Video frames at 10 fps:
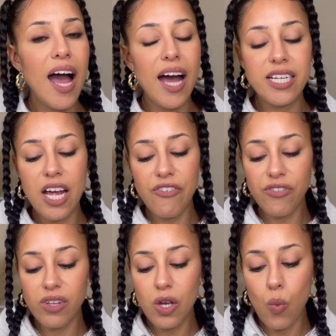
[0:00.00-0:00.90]

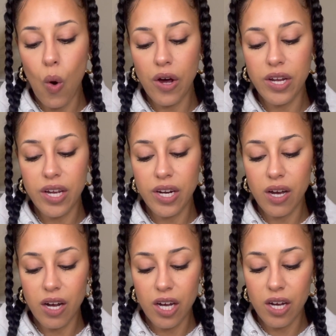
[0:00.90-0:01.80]
definitely wanted
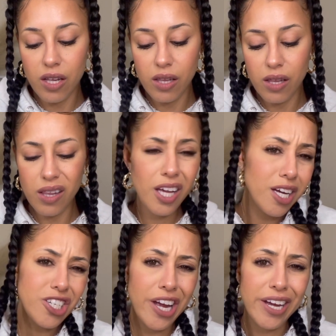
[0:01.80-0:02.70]
like a
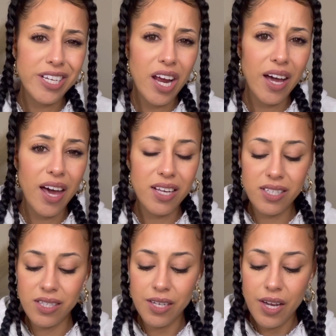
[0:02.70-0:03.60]
change, I
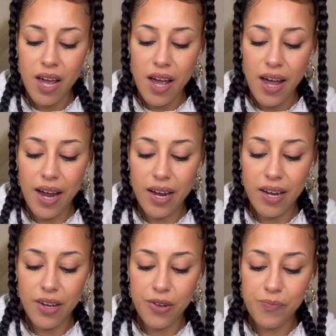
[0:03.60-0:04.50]
guess.
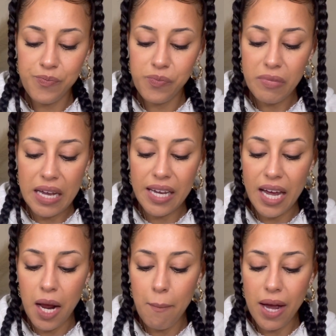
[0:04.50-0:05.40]
And
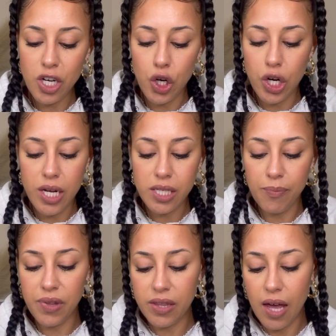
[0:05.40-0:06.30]
getting my degree is
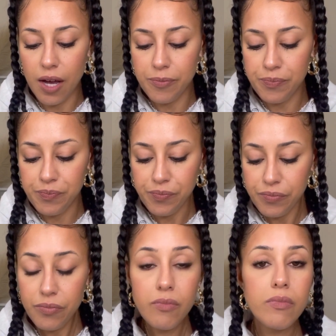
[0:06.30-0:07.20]
something that
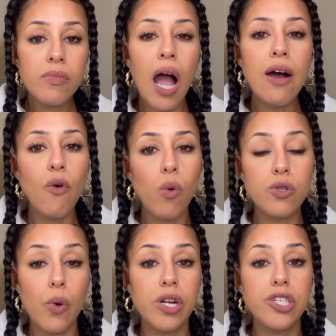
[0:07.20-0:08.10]
I've always
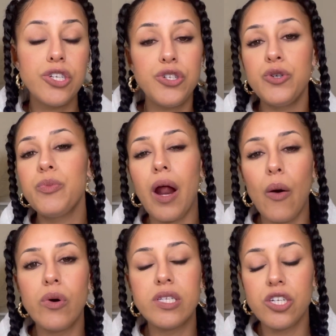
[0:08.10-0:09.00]
wanted to do, but I
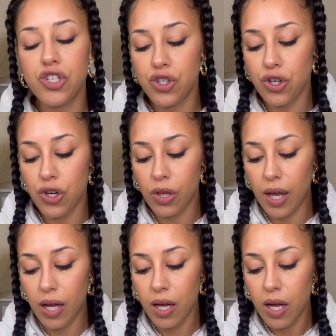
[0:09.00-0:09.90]
wasn't sure,
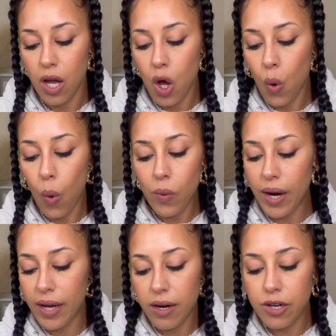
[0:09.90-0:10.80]
like, what would I
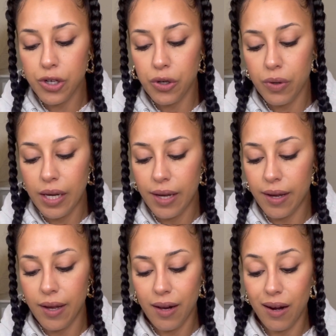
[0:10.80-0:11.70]
get a degree
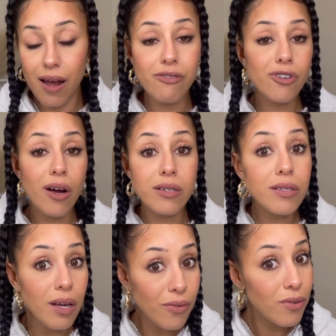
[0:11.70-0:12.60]
in? And I've tried
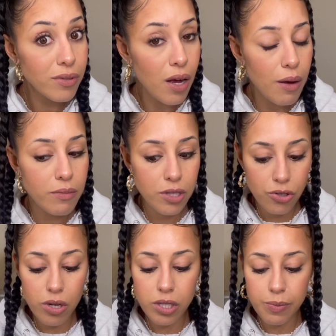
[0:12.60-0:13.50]
several times,
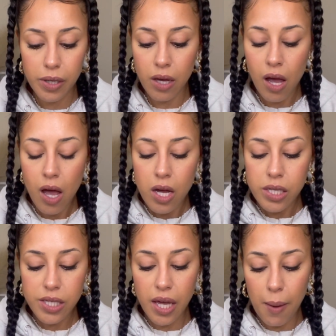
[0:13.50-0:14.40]
trust me,
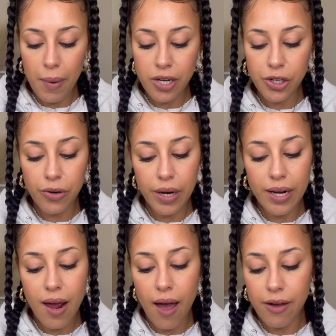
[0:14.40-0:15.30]
to get my degree,
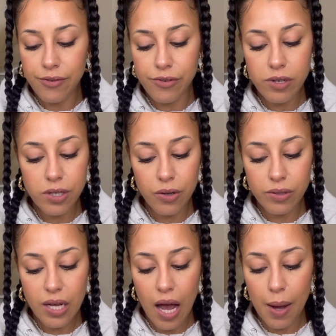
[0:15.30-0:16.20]
and every single
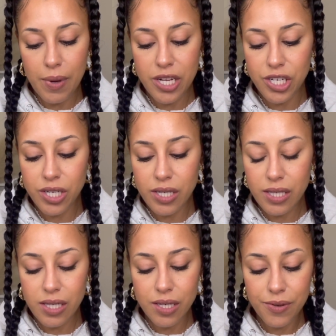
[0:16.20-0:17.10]
time it's
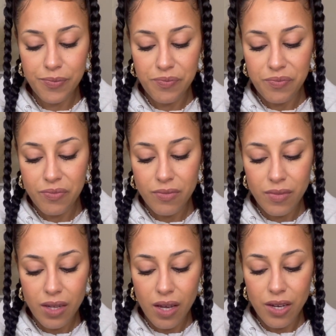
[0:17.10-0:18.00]
just,
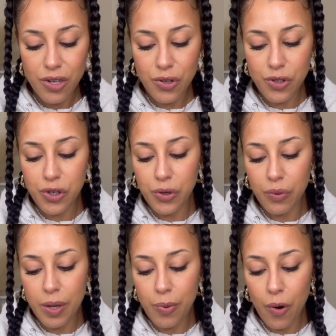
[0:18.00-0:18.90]
you know, the
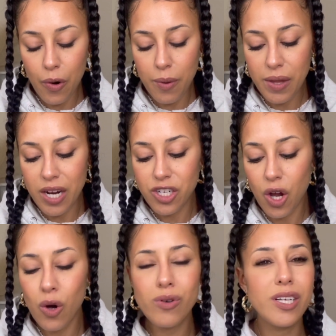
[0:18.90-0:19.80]
degree program that I chose, I